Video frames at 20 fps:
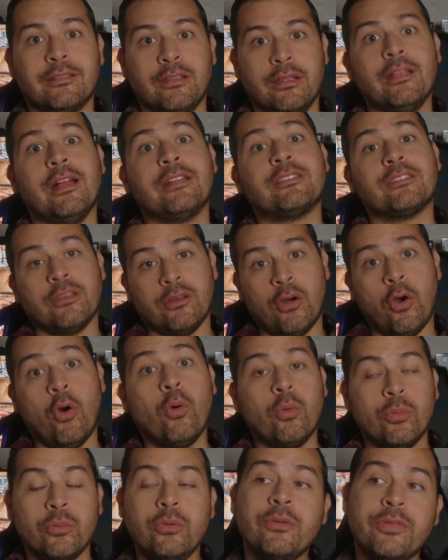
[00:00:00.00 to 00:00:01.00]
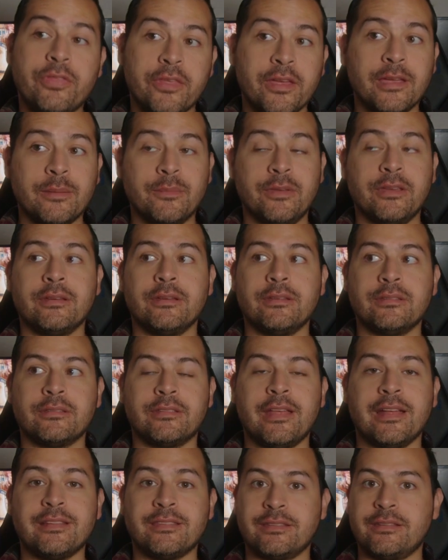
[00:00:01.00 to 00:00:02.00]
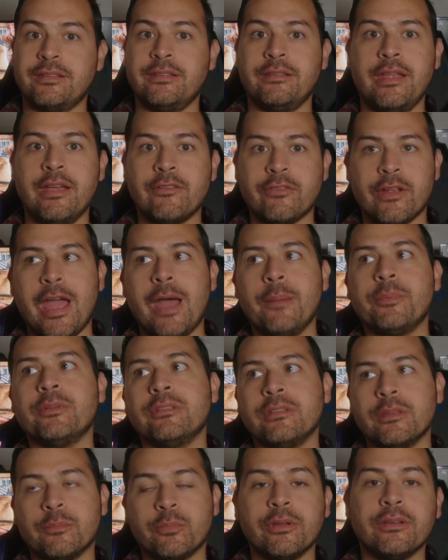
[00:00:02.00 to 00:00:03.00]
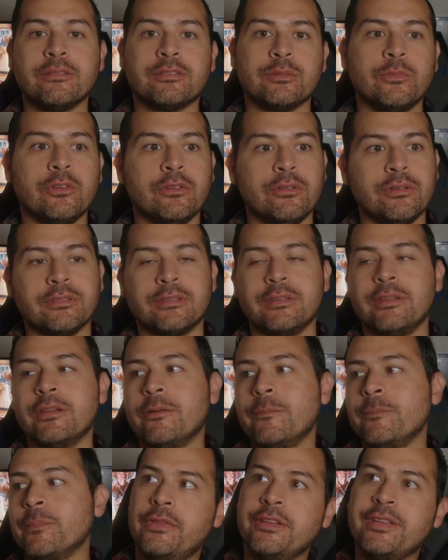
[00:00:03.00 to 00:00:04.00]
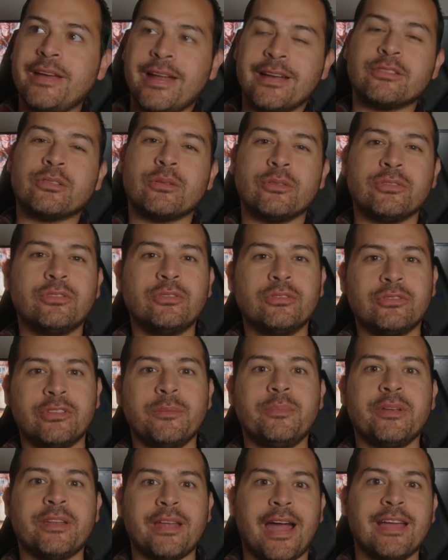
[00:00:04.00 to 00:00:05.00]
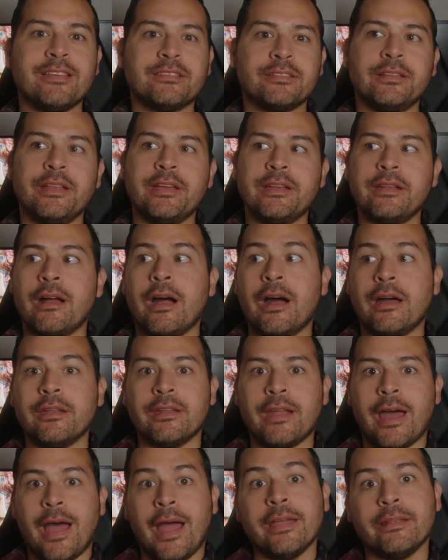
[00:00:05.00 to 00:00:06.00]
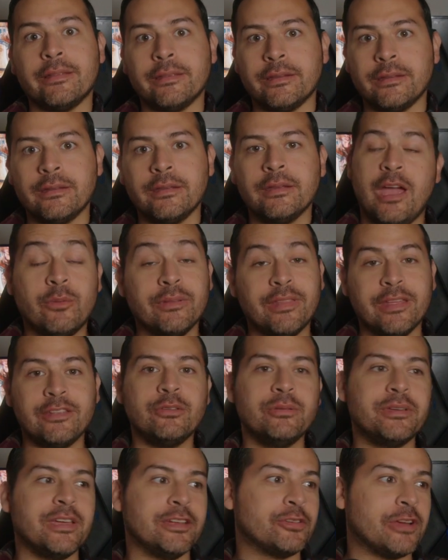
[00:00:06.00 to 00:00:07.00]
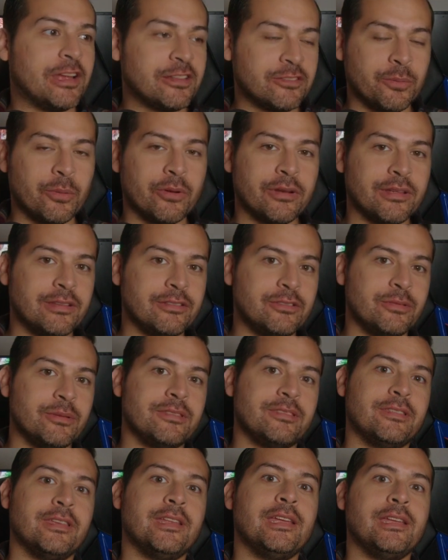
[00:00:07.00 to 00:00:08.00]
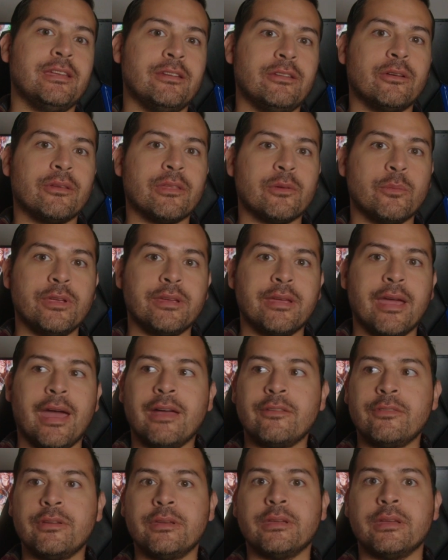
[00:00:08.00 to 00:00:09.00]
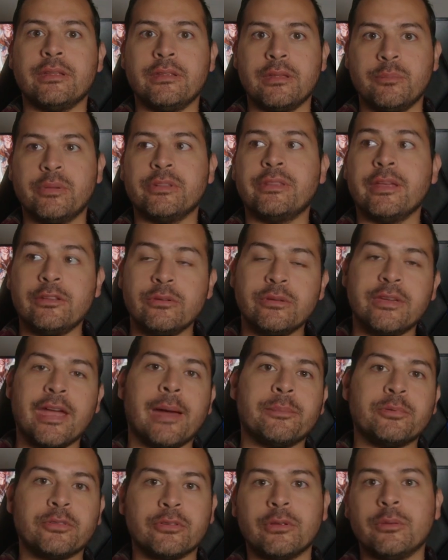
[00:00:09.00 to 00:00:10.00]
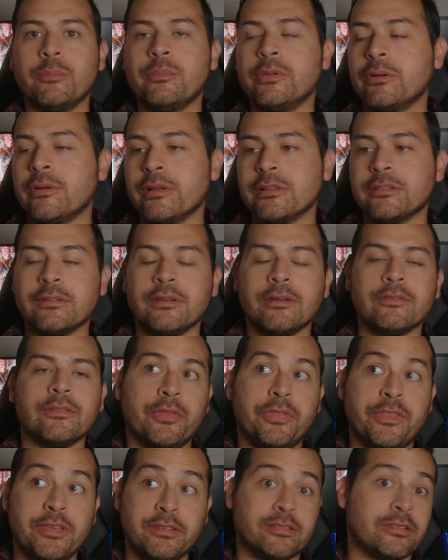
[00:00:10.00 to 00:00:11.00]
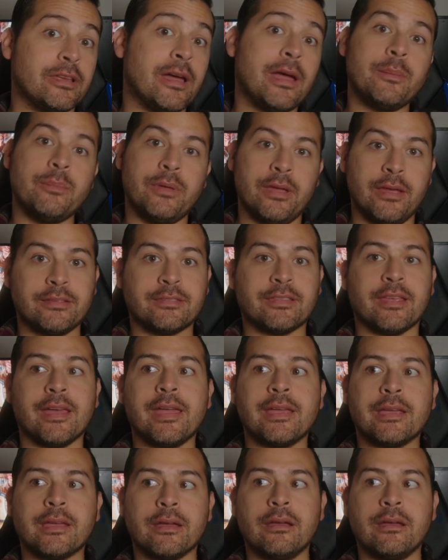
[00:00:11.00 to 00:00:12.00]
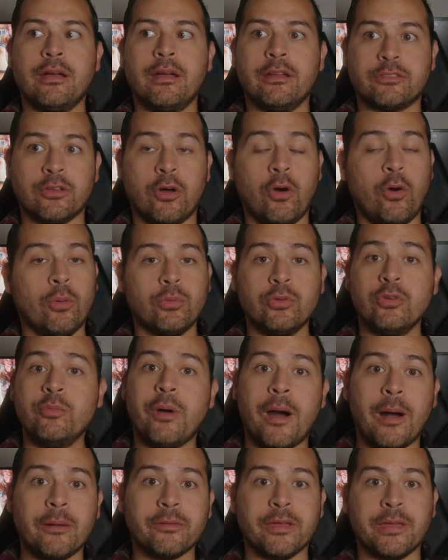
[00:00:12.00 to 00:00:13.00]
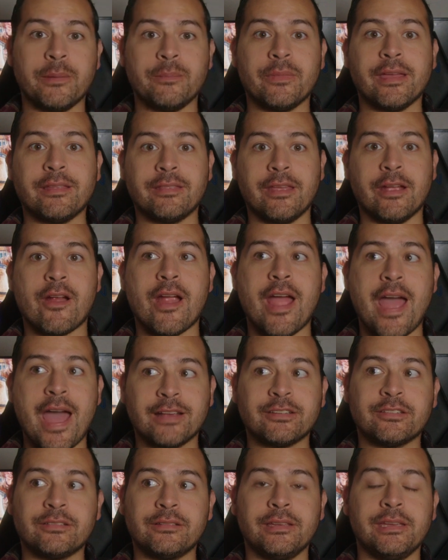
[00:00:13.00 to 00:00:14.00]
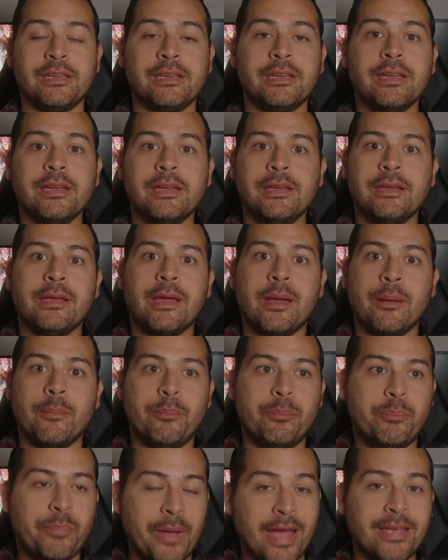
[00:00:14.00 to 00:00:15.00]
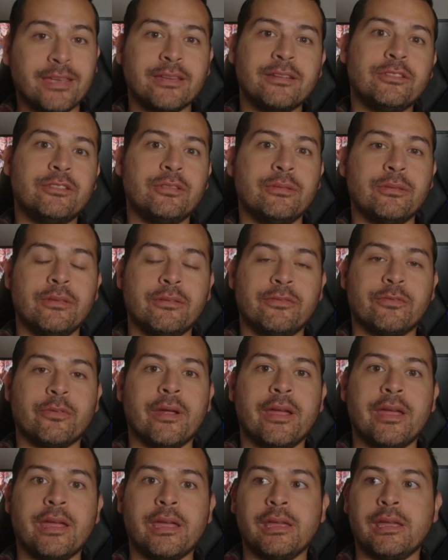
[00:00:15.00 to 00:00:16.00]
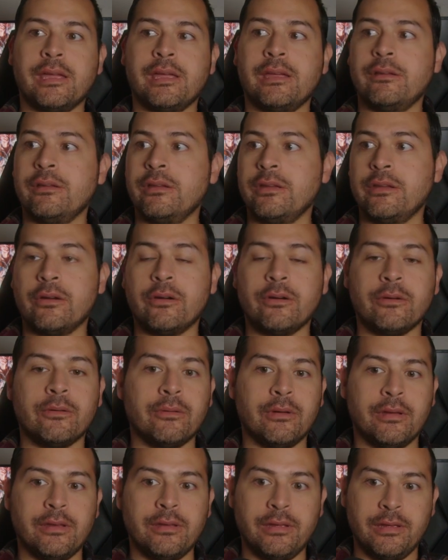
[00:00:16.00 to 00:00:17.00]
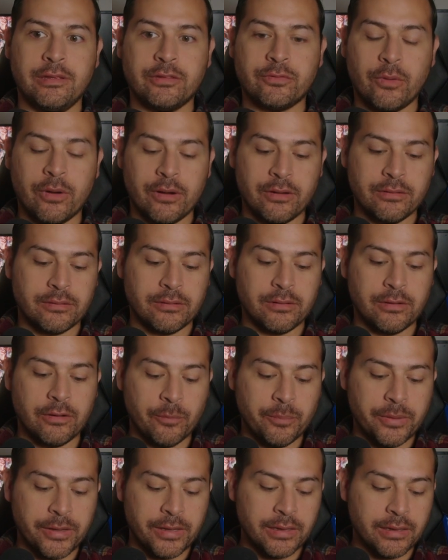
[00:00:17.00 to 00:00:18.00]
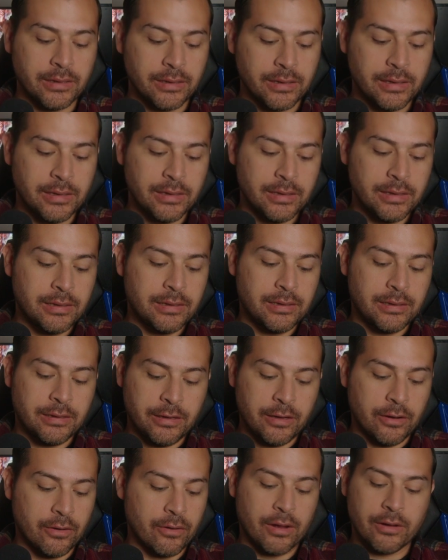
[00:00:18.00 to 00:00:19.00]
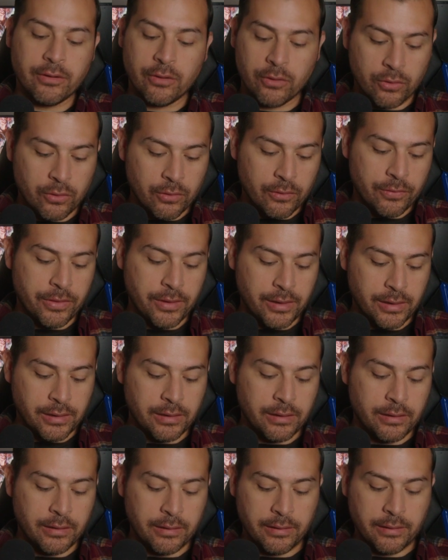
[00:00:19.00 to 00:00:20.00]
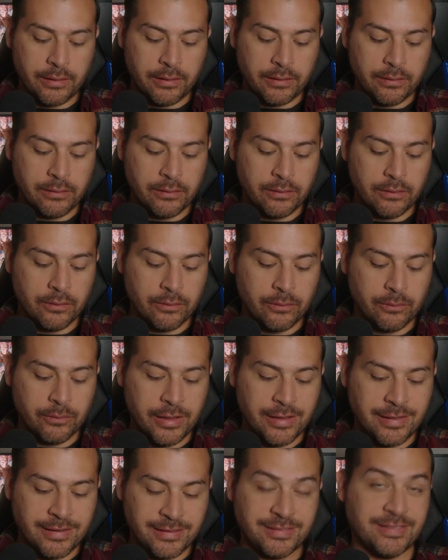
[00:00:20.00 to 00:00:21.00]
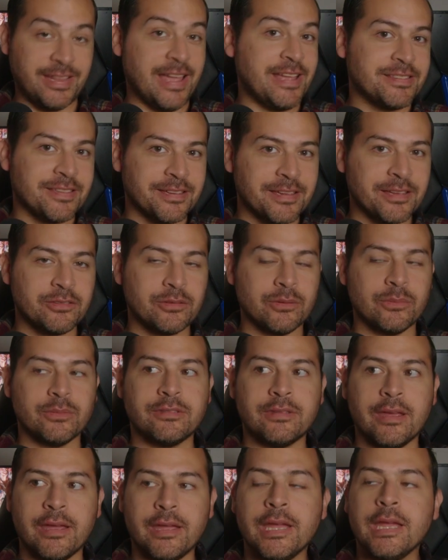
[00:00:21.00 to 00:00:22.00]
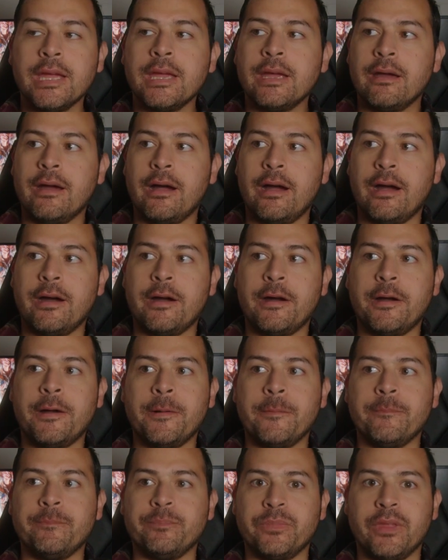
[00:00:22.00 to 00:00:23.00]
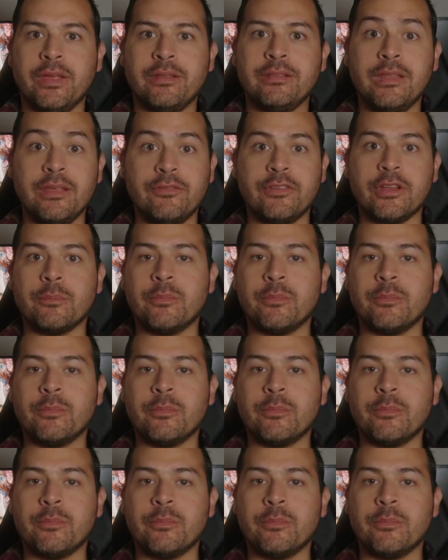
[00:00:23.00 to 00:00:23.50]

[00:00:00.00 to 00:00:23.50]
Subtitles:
that's a whole new thing, because that's never happened in the previous movies. The dinosaurs usually been isolated on an island, and when they do get transported into the city, they wreak havoc, but they do capture them and all that stuff. But this time it's a whole new ball game. Like, they're actually back into the fray, as far as, being here on Earth and in the States, I guess you would say, and living